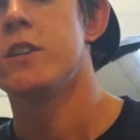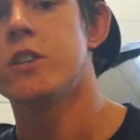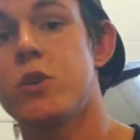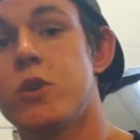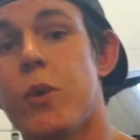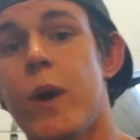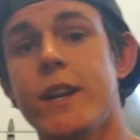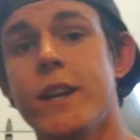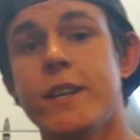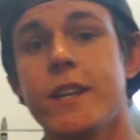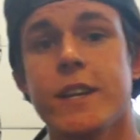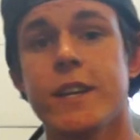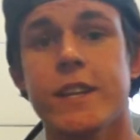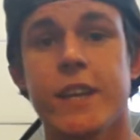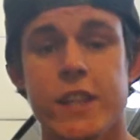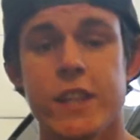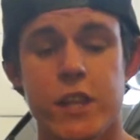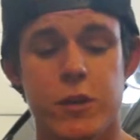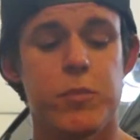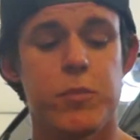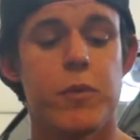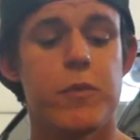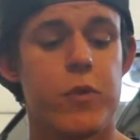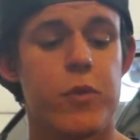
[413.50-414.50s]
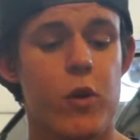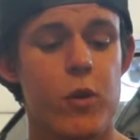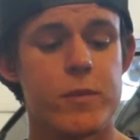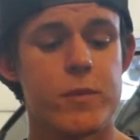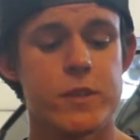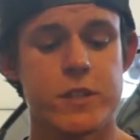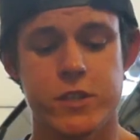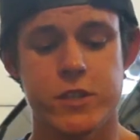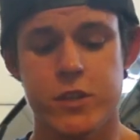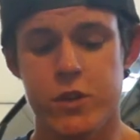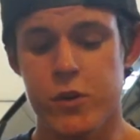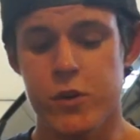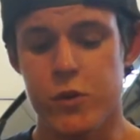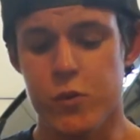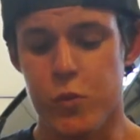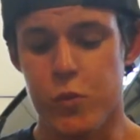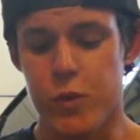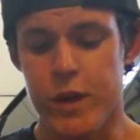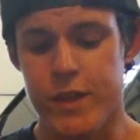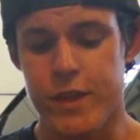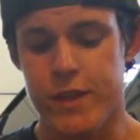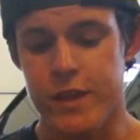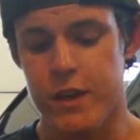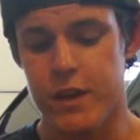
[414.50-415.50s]
So I did get the performance tune
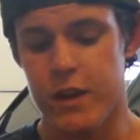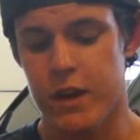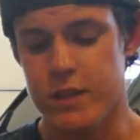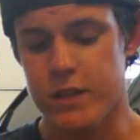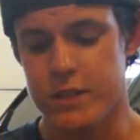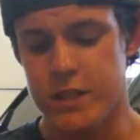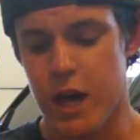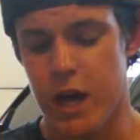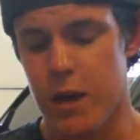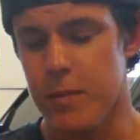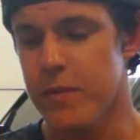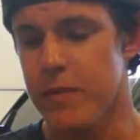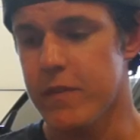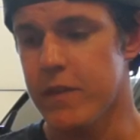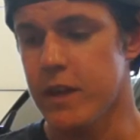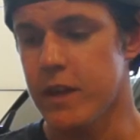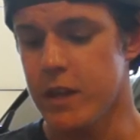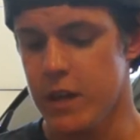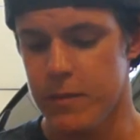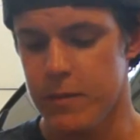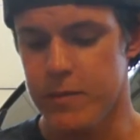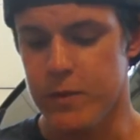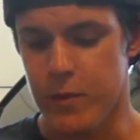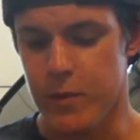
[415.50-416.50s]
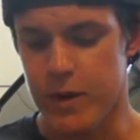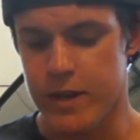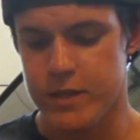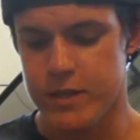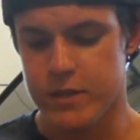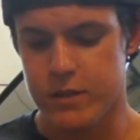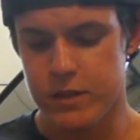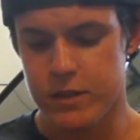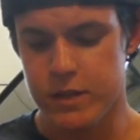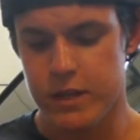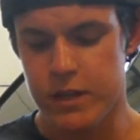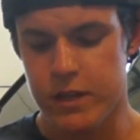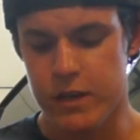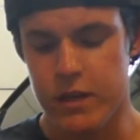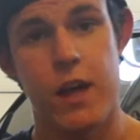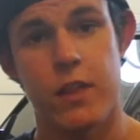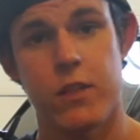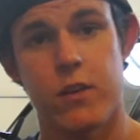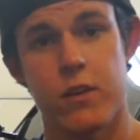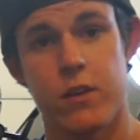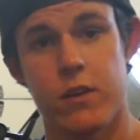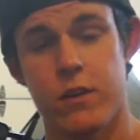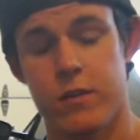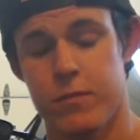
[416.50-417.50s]
with it on top of the EWS delete, and
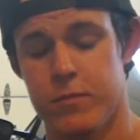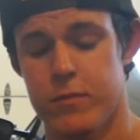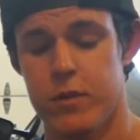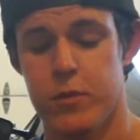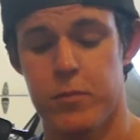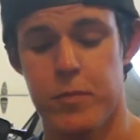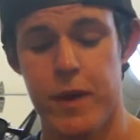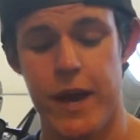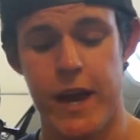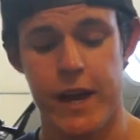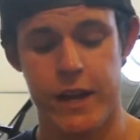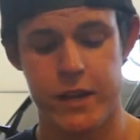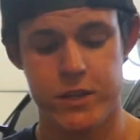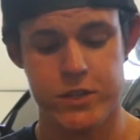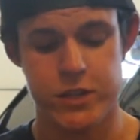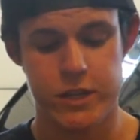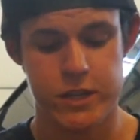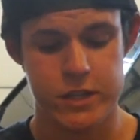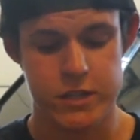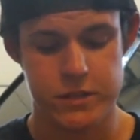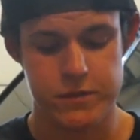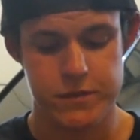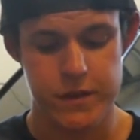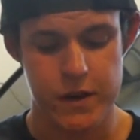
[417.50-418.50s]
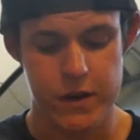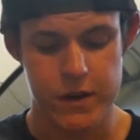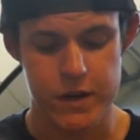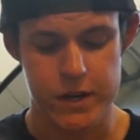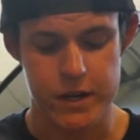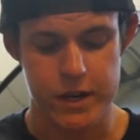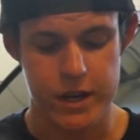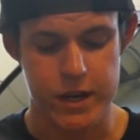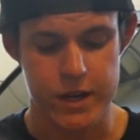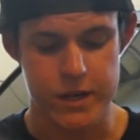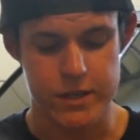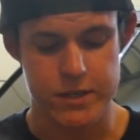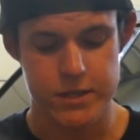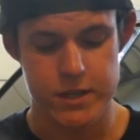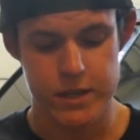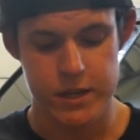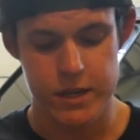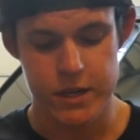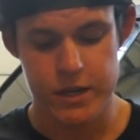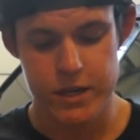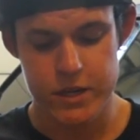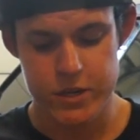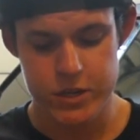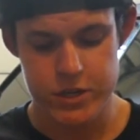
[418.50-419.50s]
their packaging is very nice.
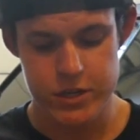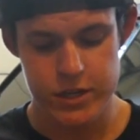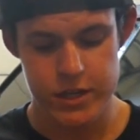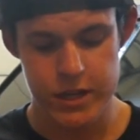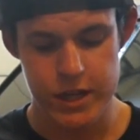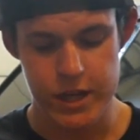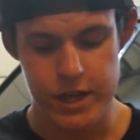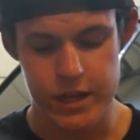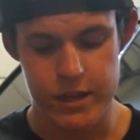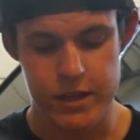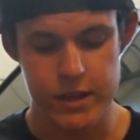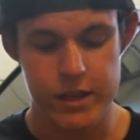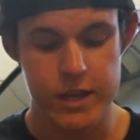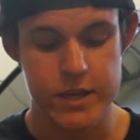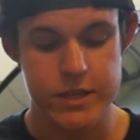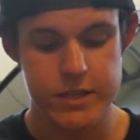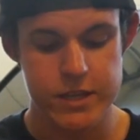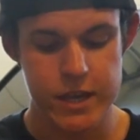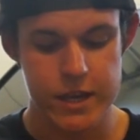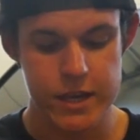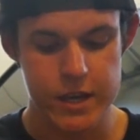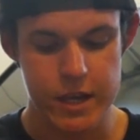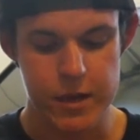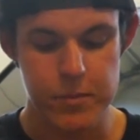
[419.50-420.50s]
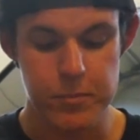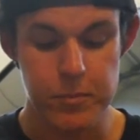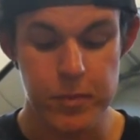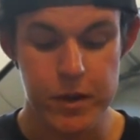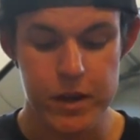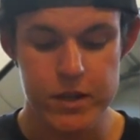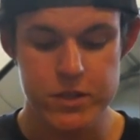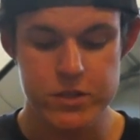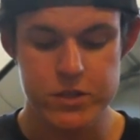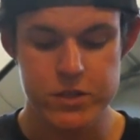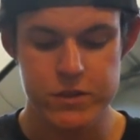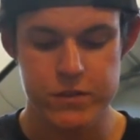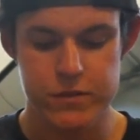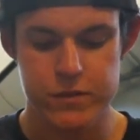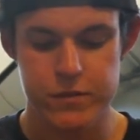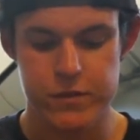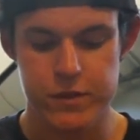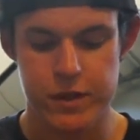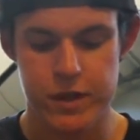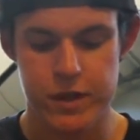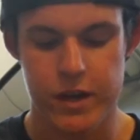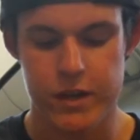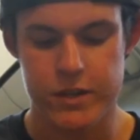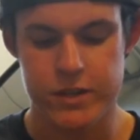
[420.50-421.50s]
In addition to that, they send a bunch of
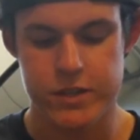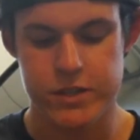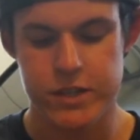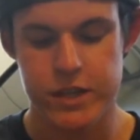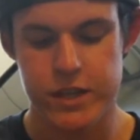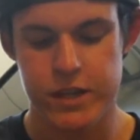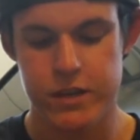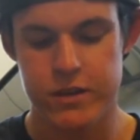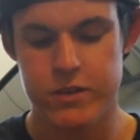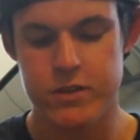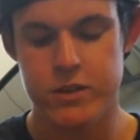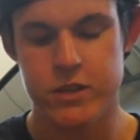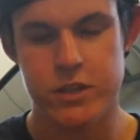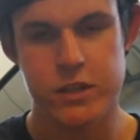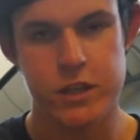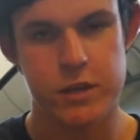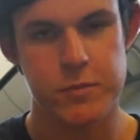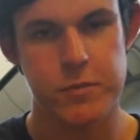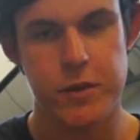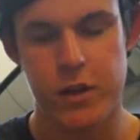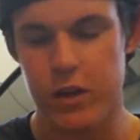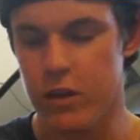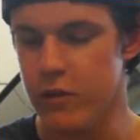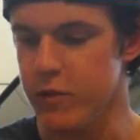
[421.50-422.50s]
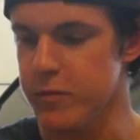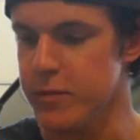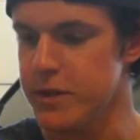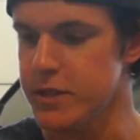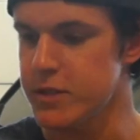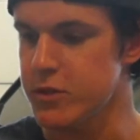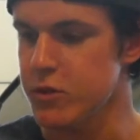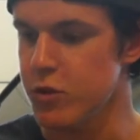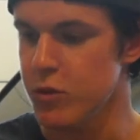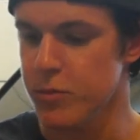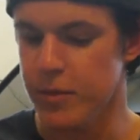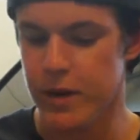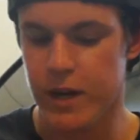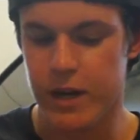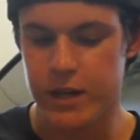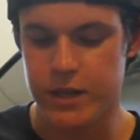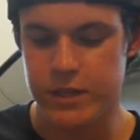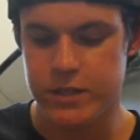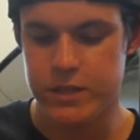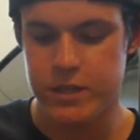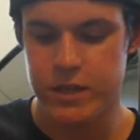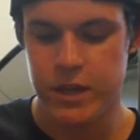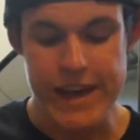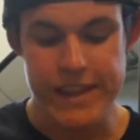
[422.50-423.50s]
stickers. These are going to be all over my
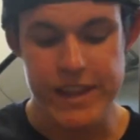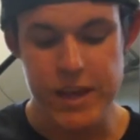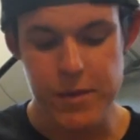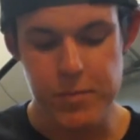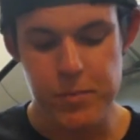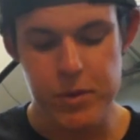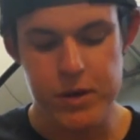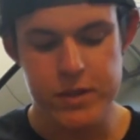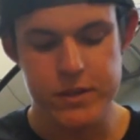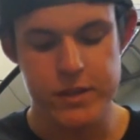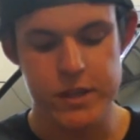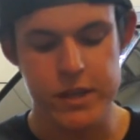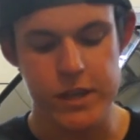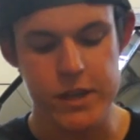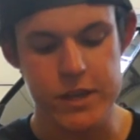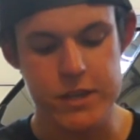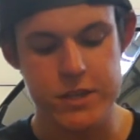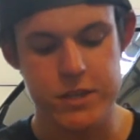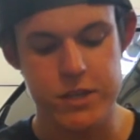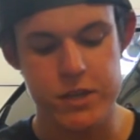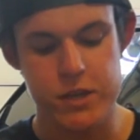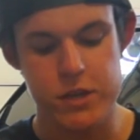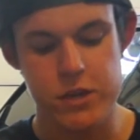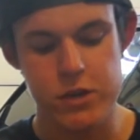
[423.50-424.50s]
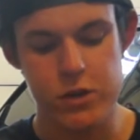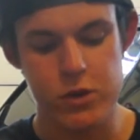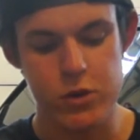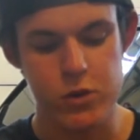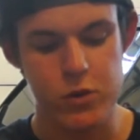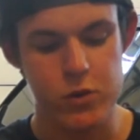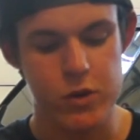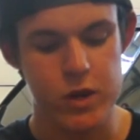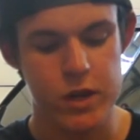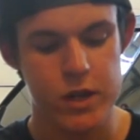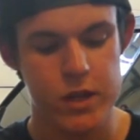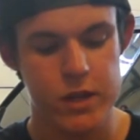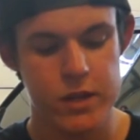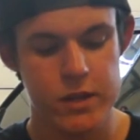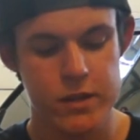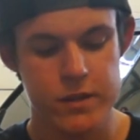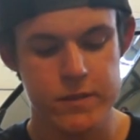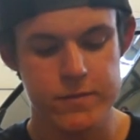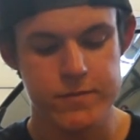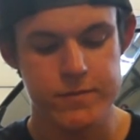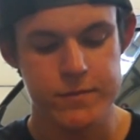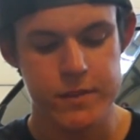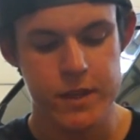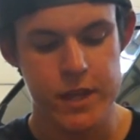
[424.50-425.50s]
toolbox. And they put the ECU
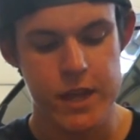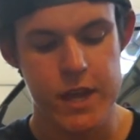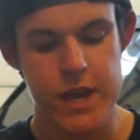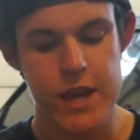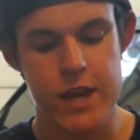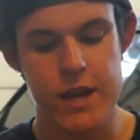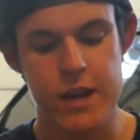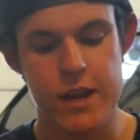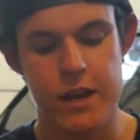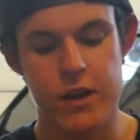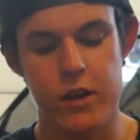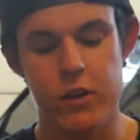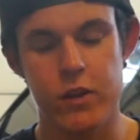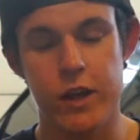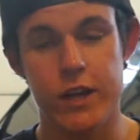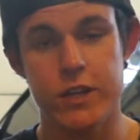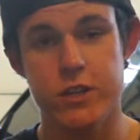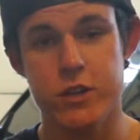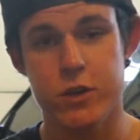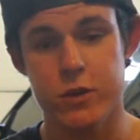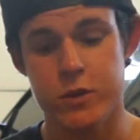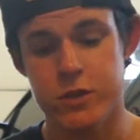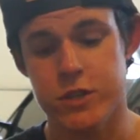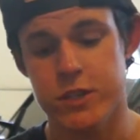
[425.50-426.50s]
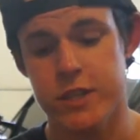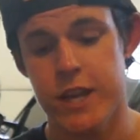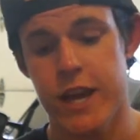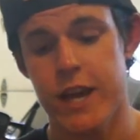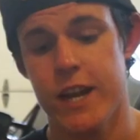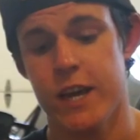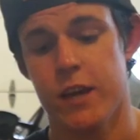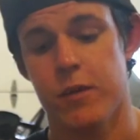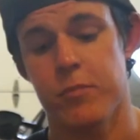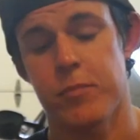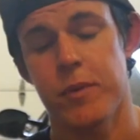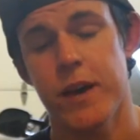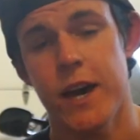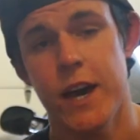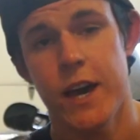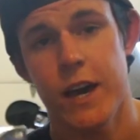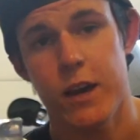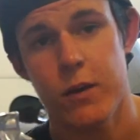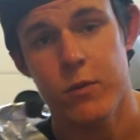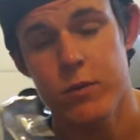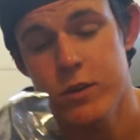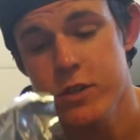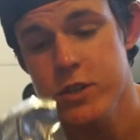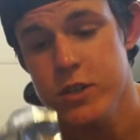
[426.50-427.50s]
in an electrostatic
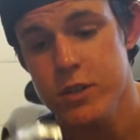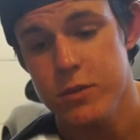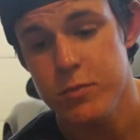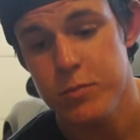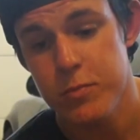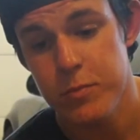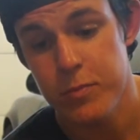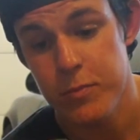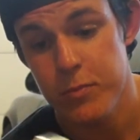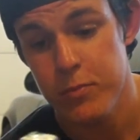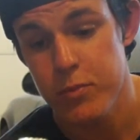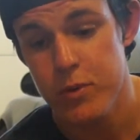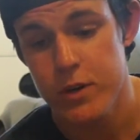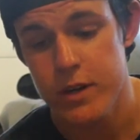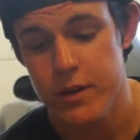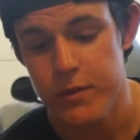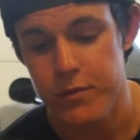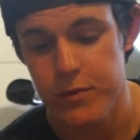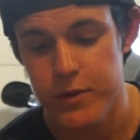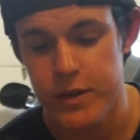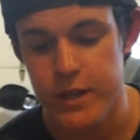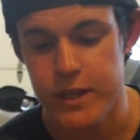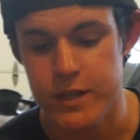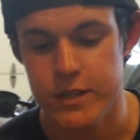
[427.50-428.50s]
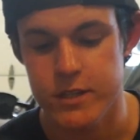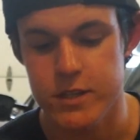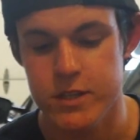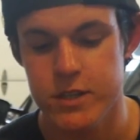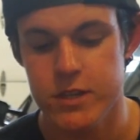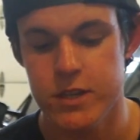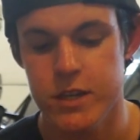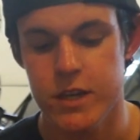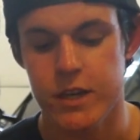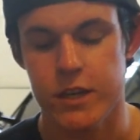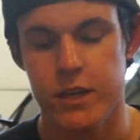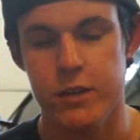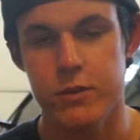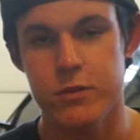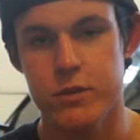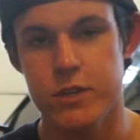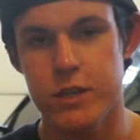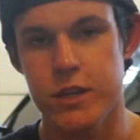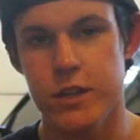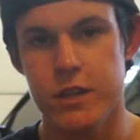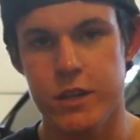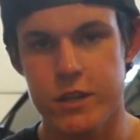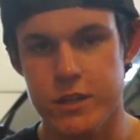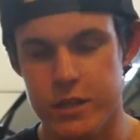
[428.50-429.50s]
bag, which is pretty freaking sick. You'll
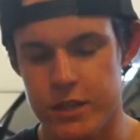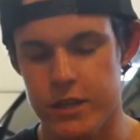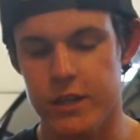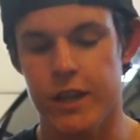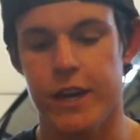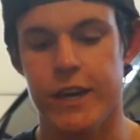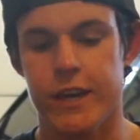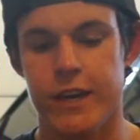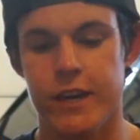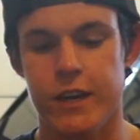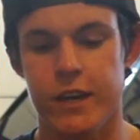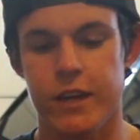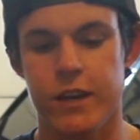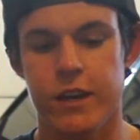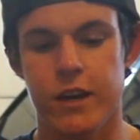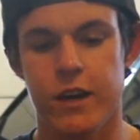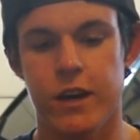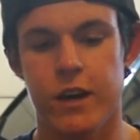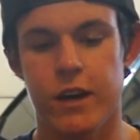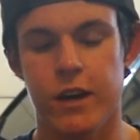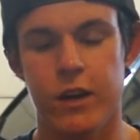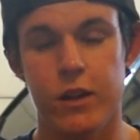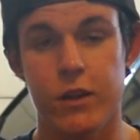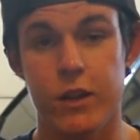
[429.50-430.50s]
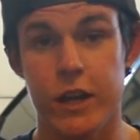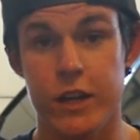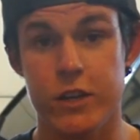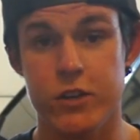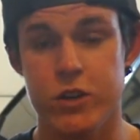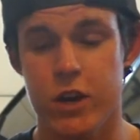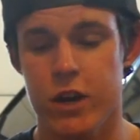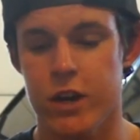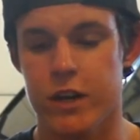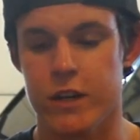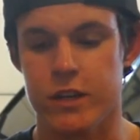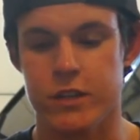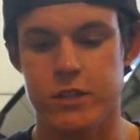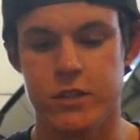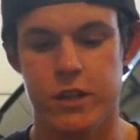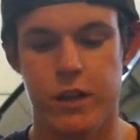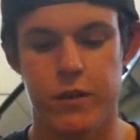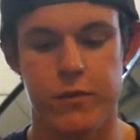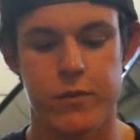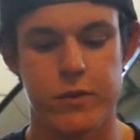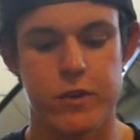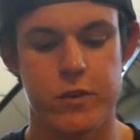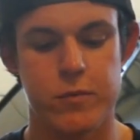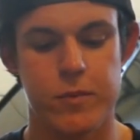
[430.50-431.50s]
see these like in electronic
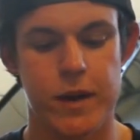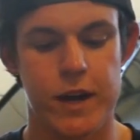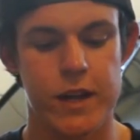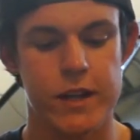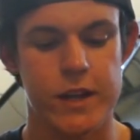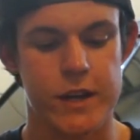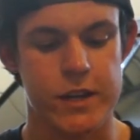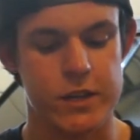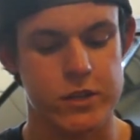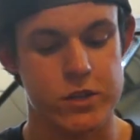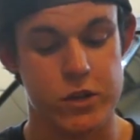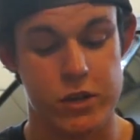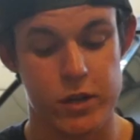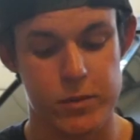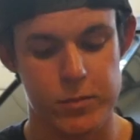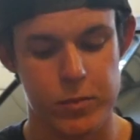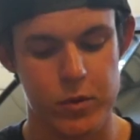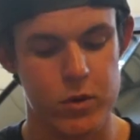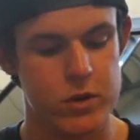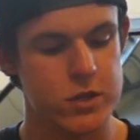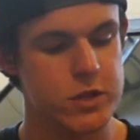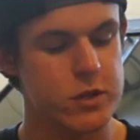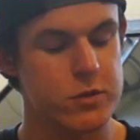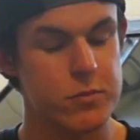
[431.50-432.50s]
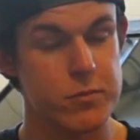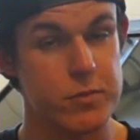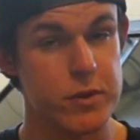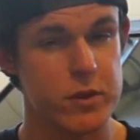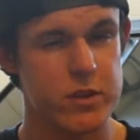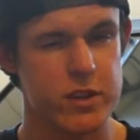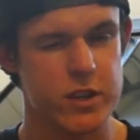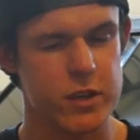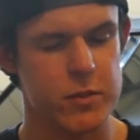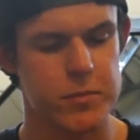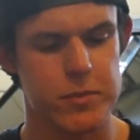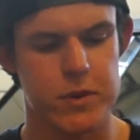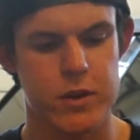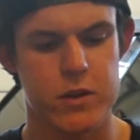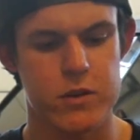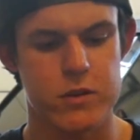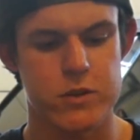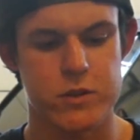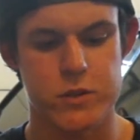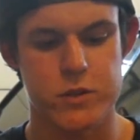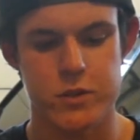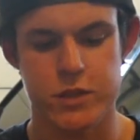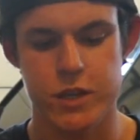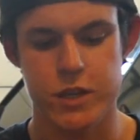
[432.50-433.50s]
stuff when you buy like circuit boards and building
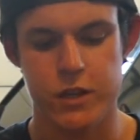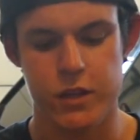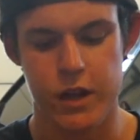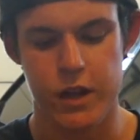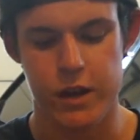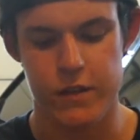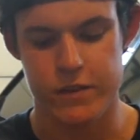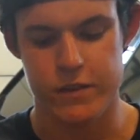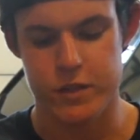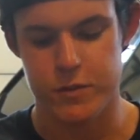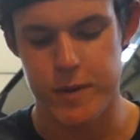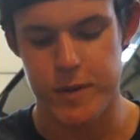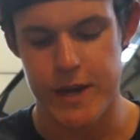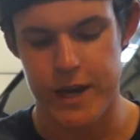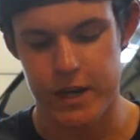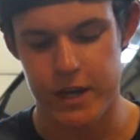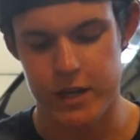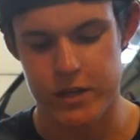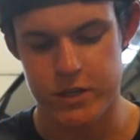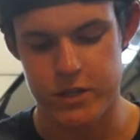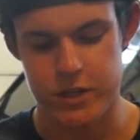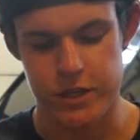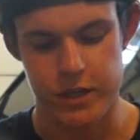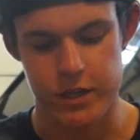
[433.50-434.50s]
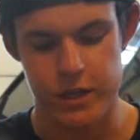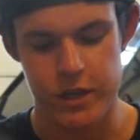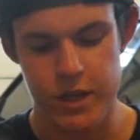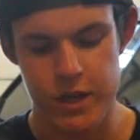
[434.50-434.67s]
computers. You see a lot of this packaging.